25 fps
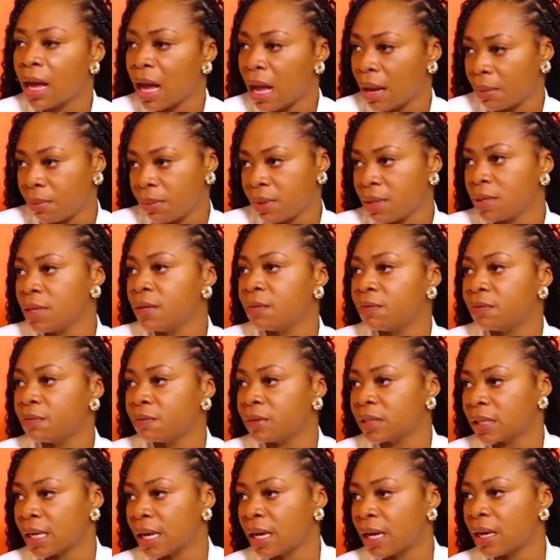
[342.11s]
I
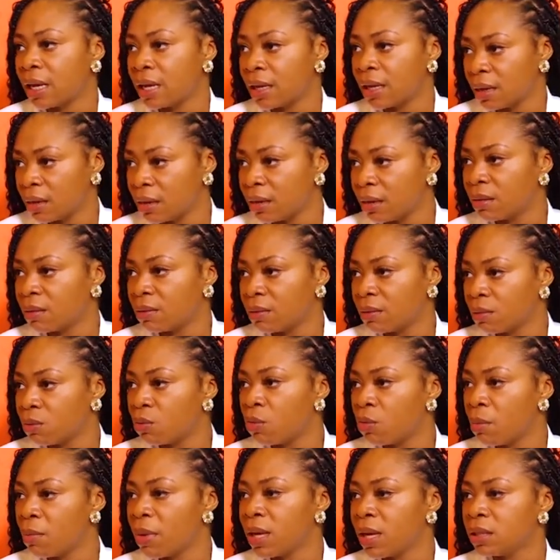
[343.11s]
believe, say,
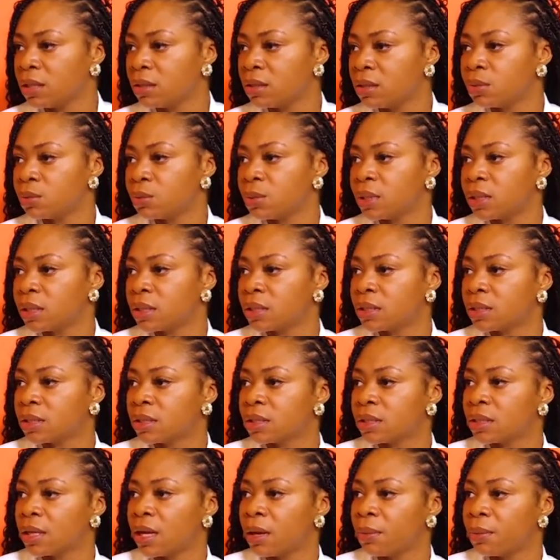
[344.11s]
woman is sweet,
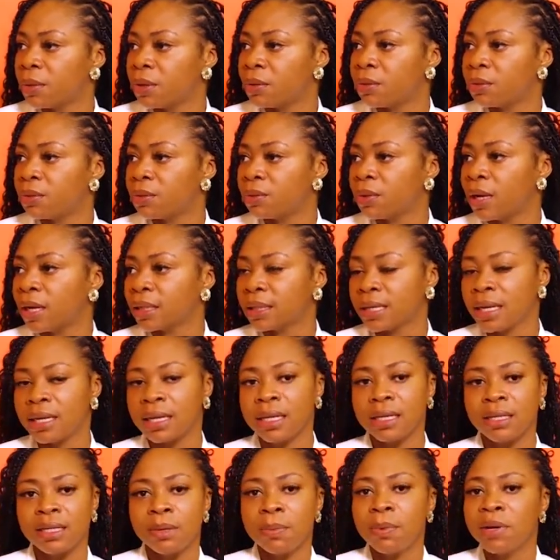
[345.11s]
Abiko, as an
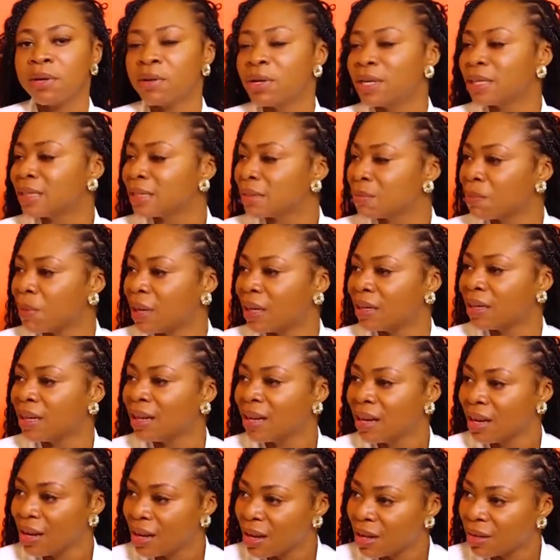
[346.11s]
experienced man,
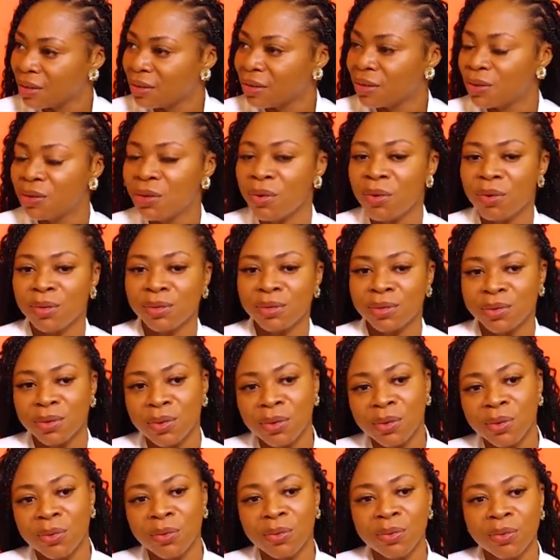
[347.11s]
you know,
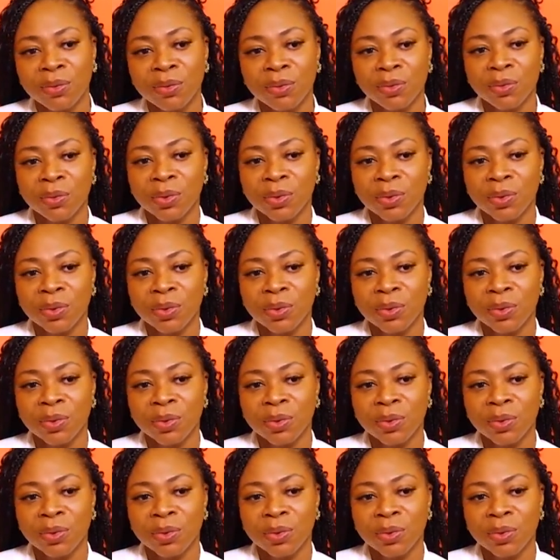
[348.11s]
so,